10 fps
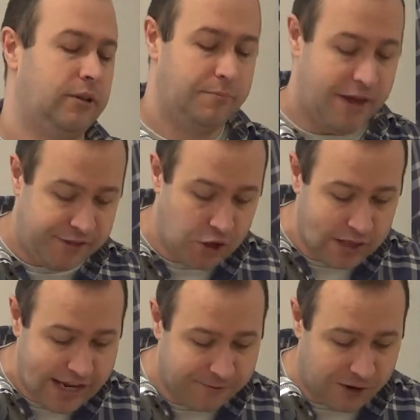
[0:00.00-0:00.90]
Matthew
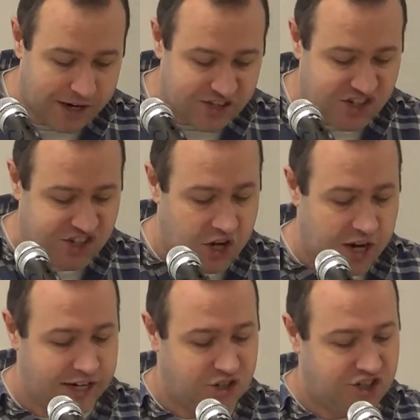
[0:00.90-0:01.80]
Levi is a
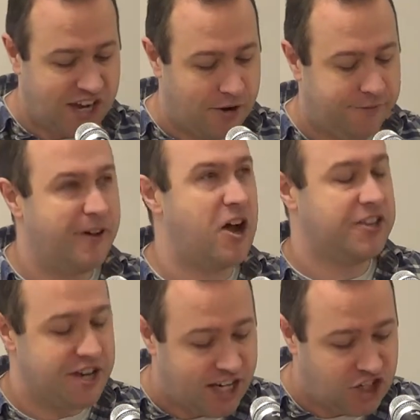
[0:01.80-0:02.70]
sign just how
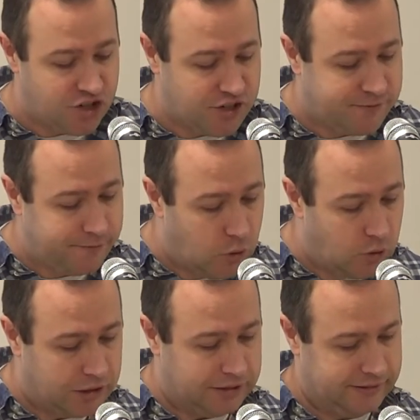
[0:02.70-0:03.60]
far the nation has
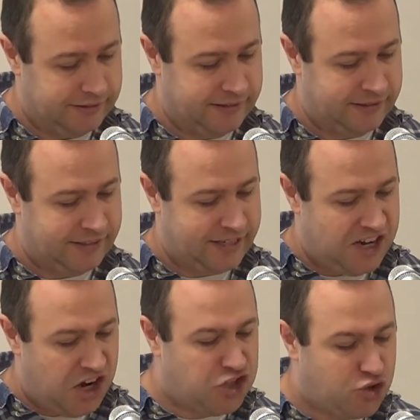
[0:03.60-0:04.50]
fallen.
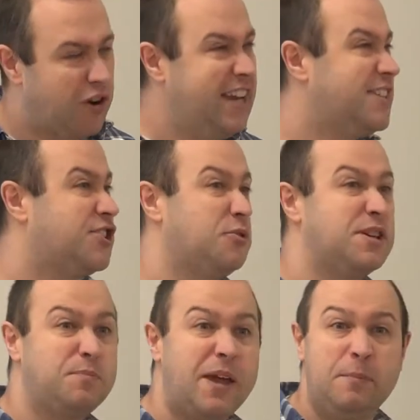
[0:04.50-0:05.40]
A traitor to
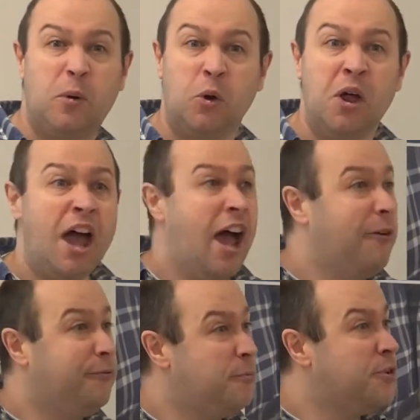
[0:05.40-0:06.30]
his people,
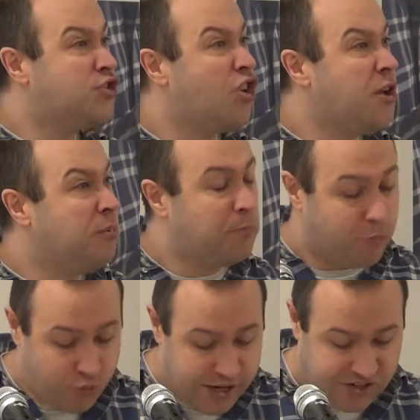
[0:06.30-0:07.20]
and from the tribe of
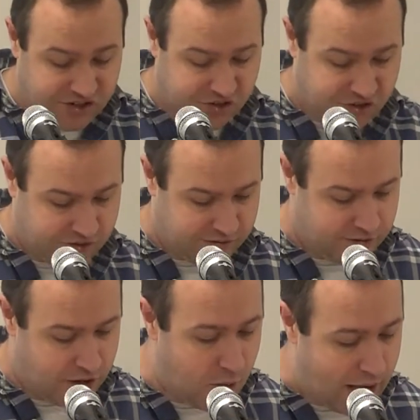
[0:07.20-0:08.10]
priests,
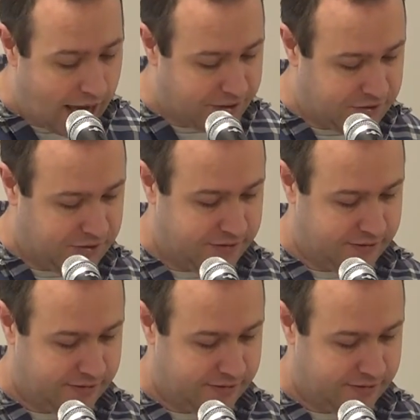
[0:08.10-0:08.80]
no less.